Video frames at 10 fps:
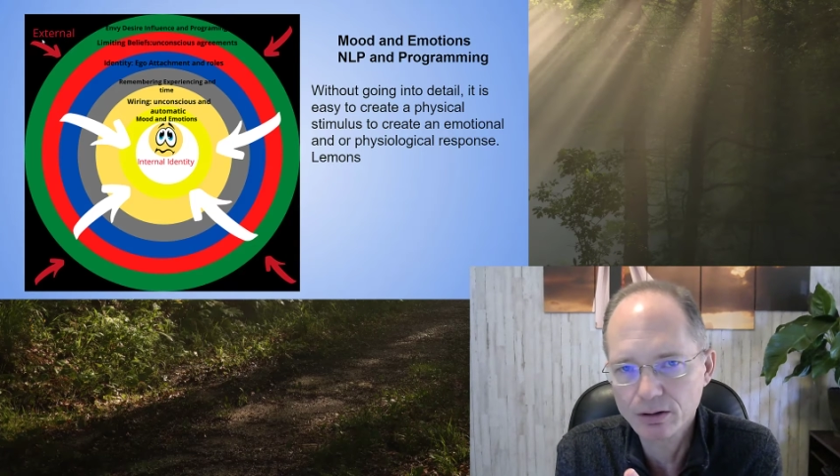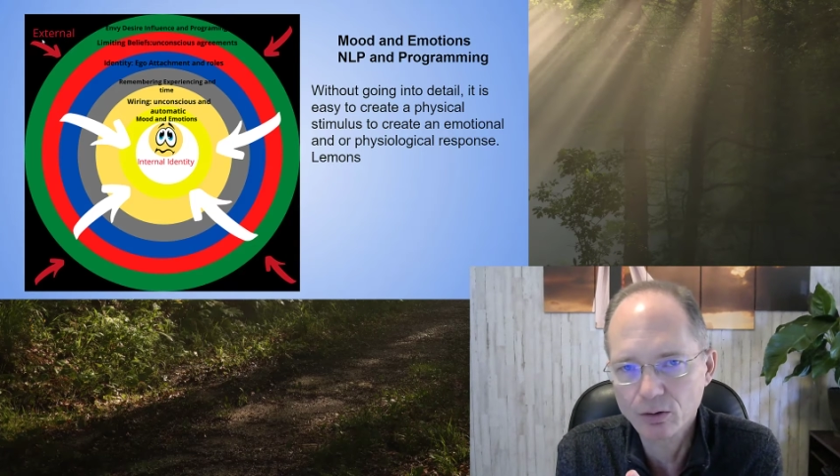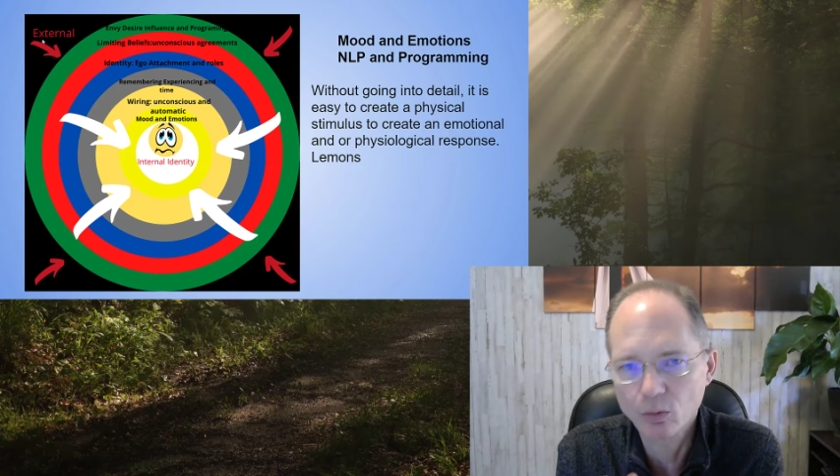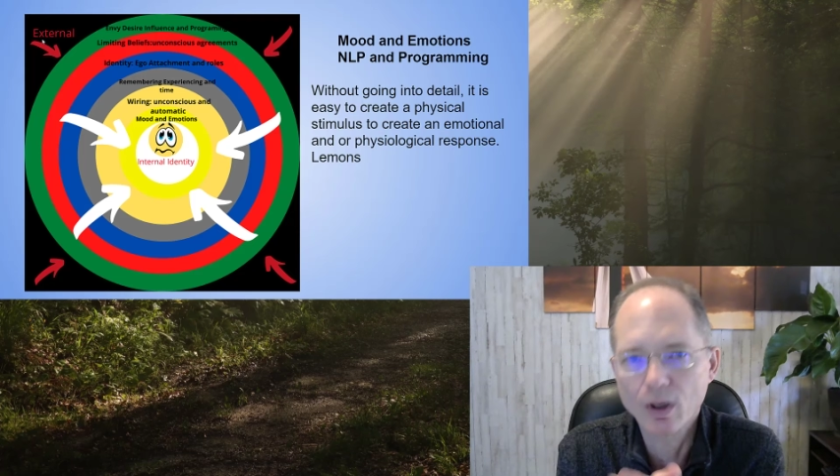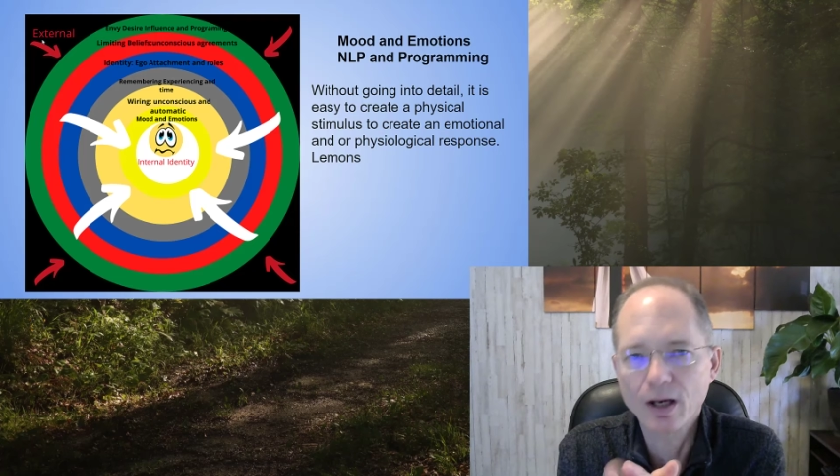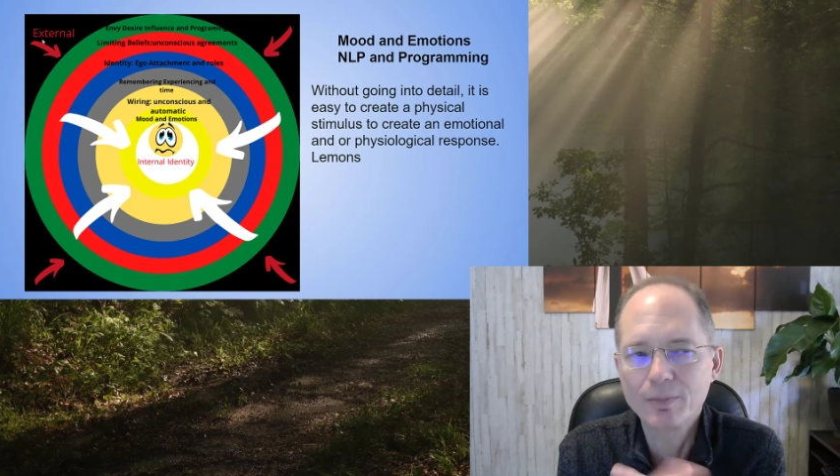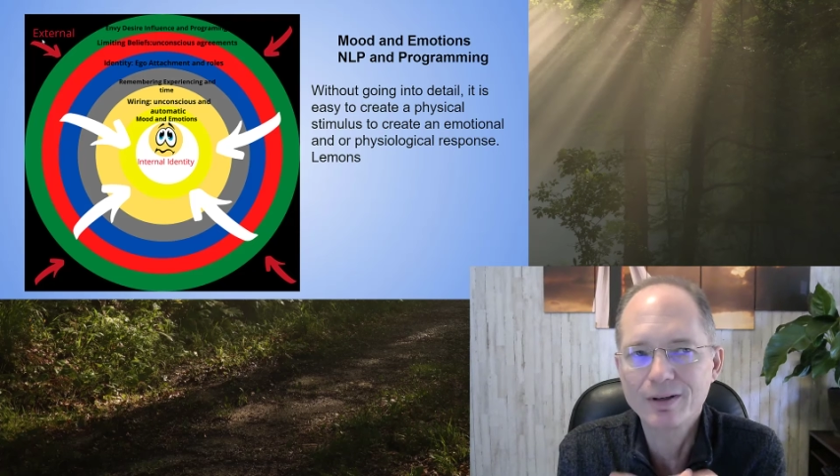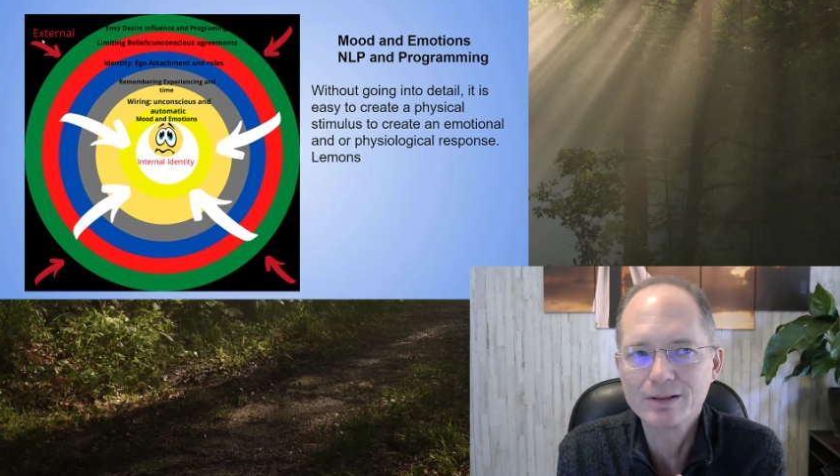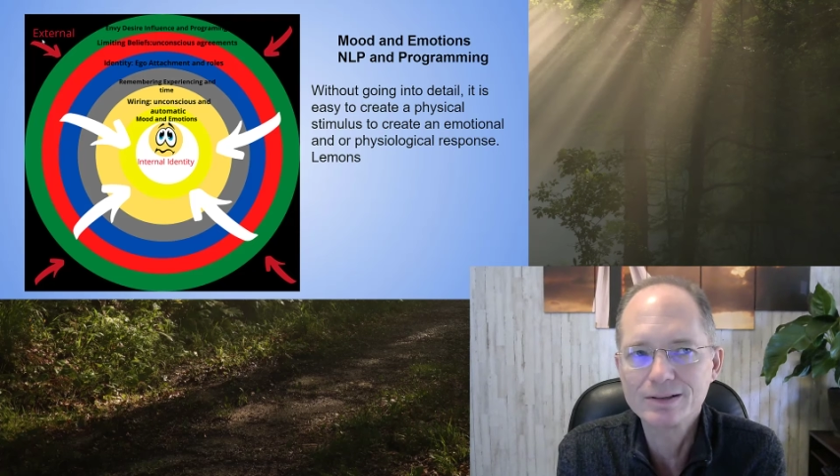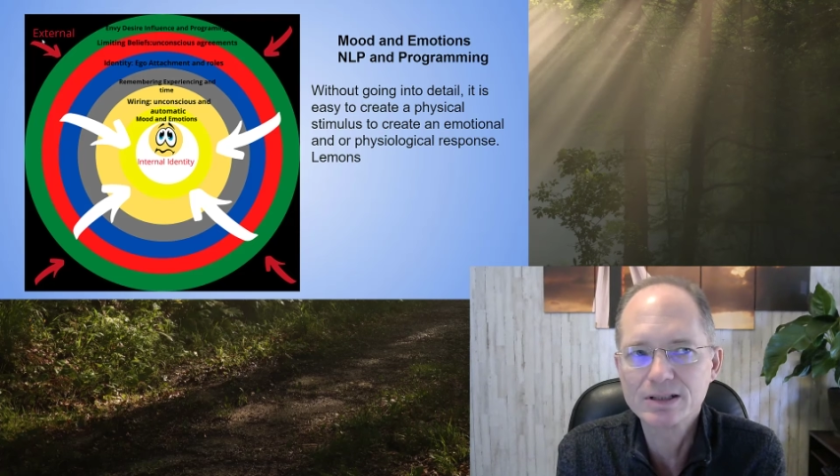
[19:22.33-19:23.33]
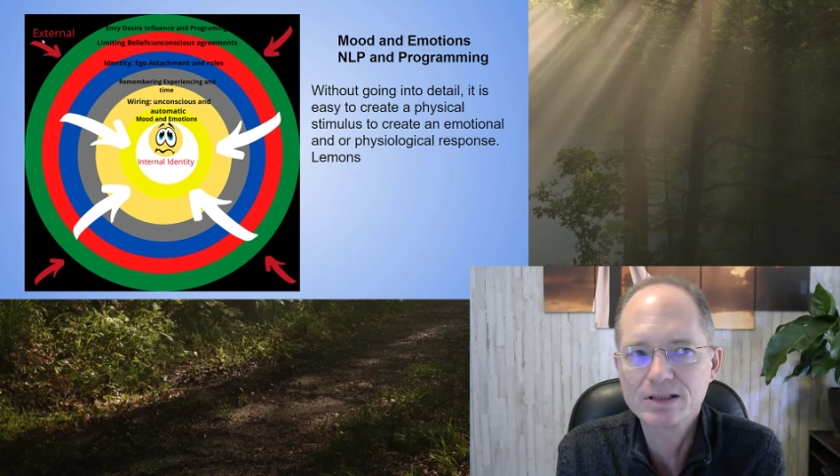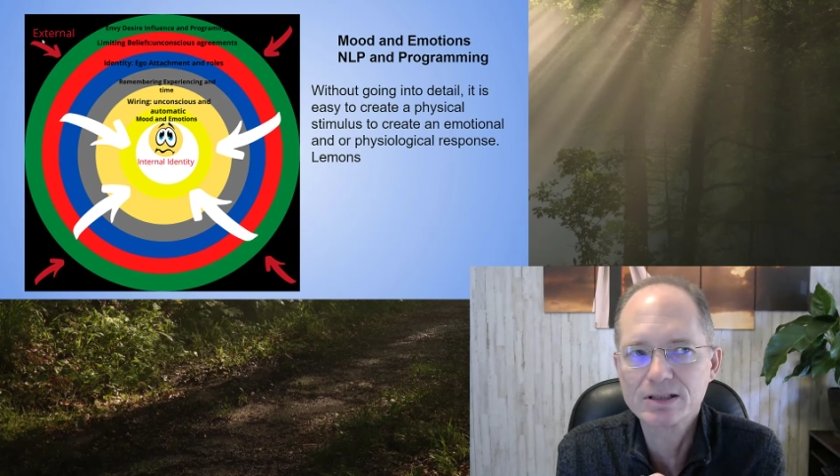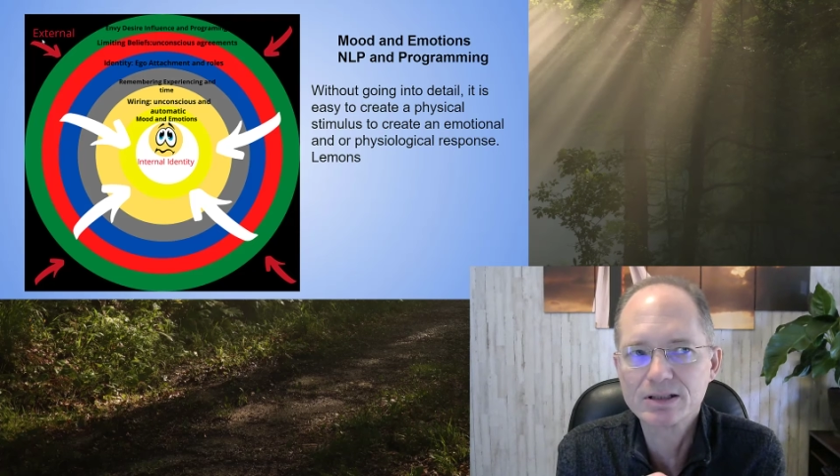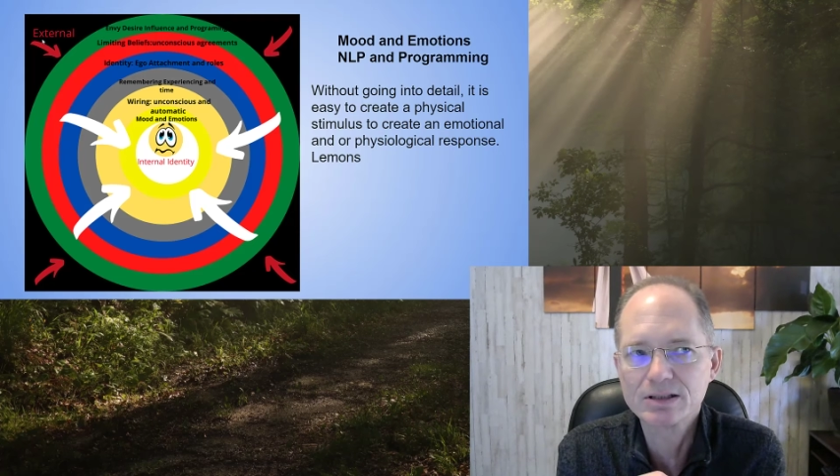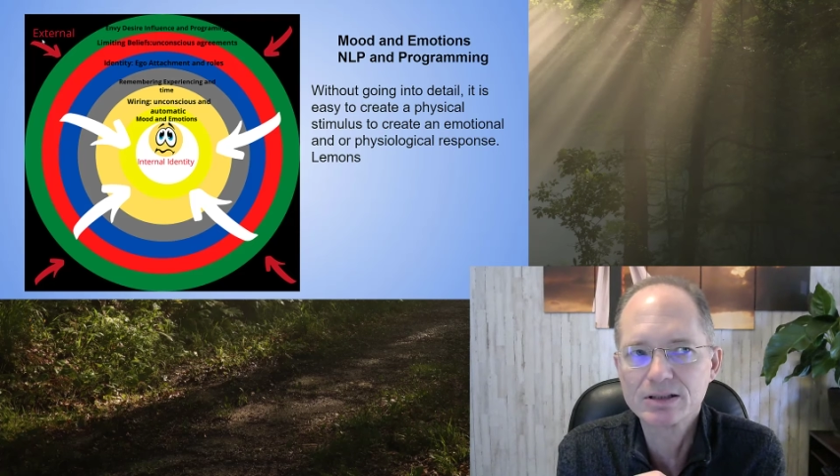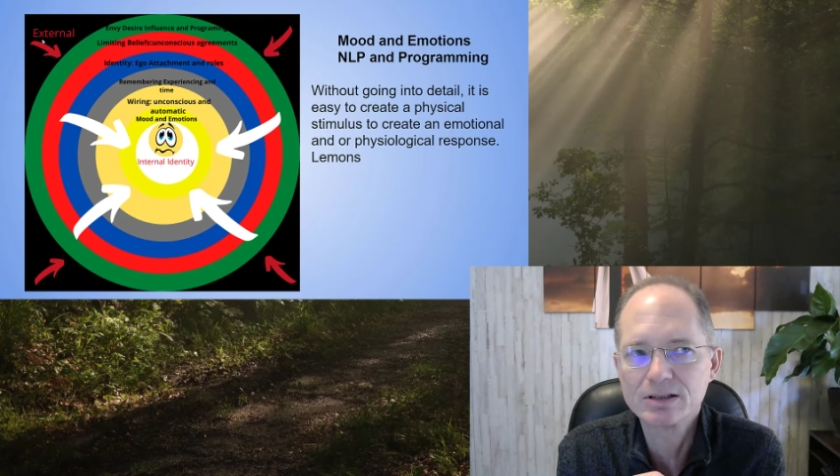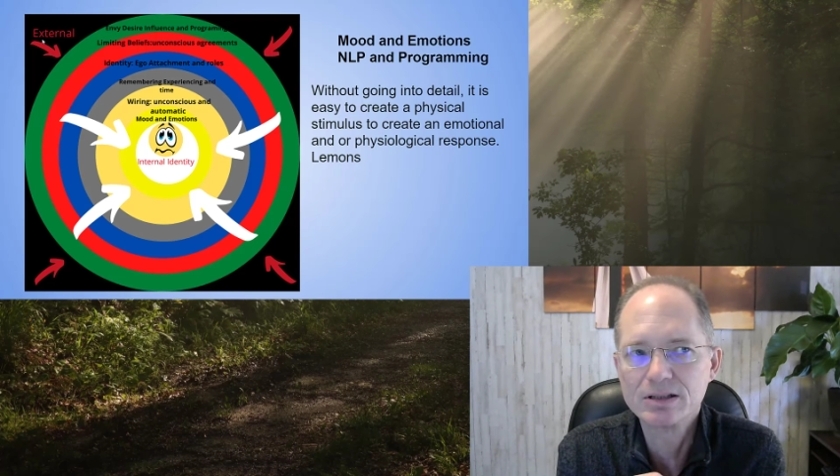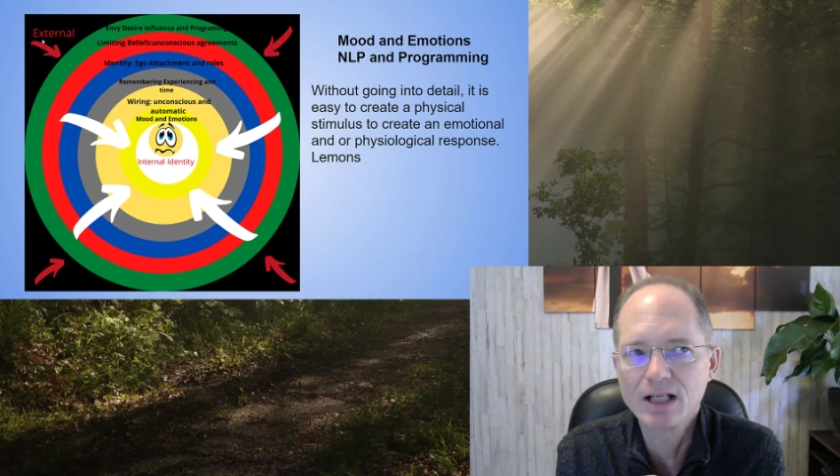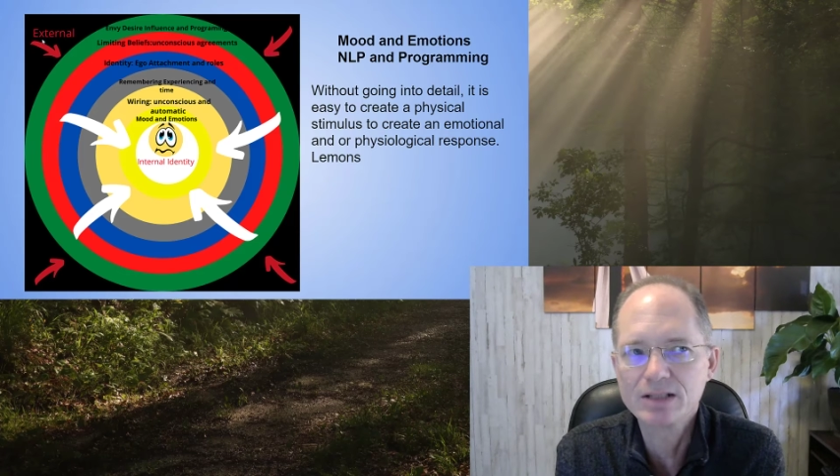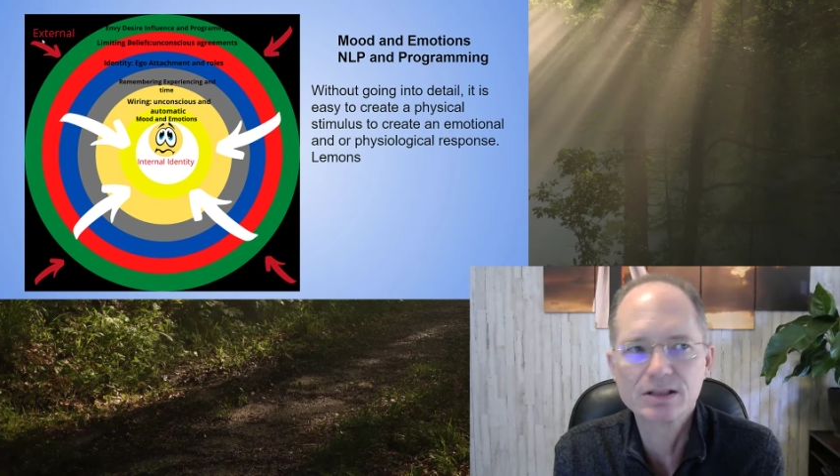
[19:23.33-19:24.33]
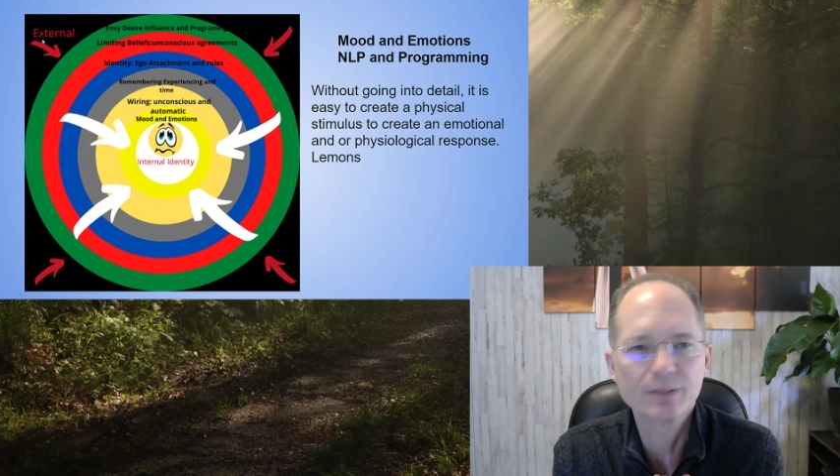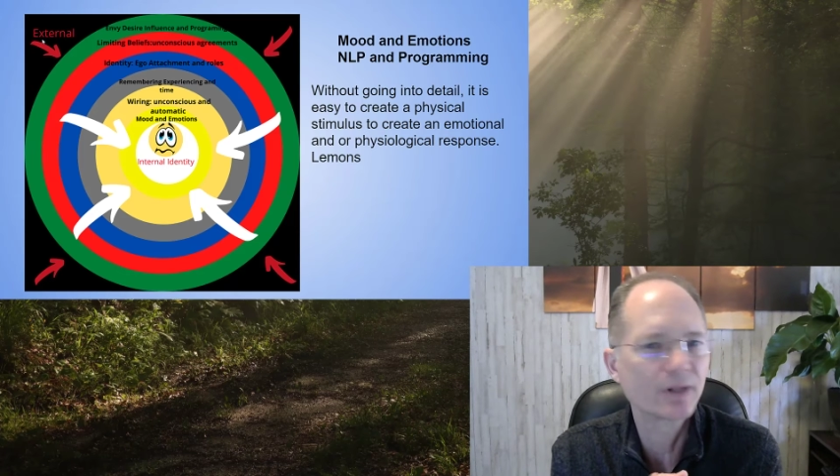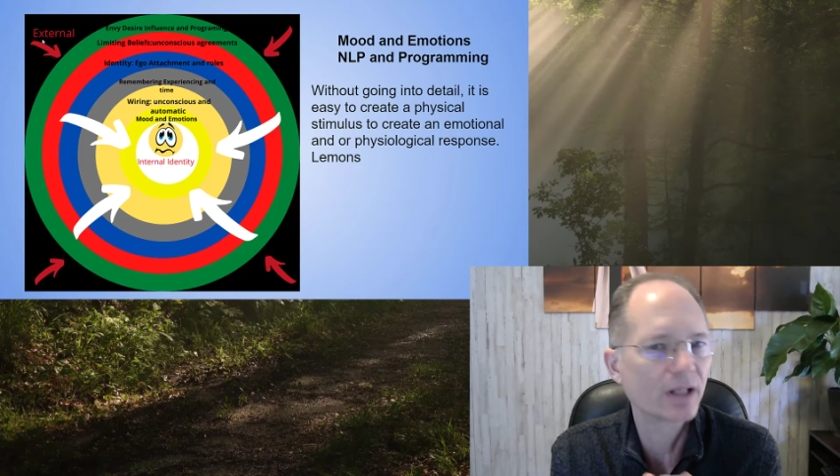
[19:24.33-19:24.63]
Why? Because it's not something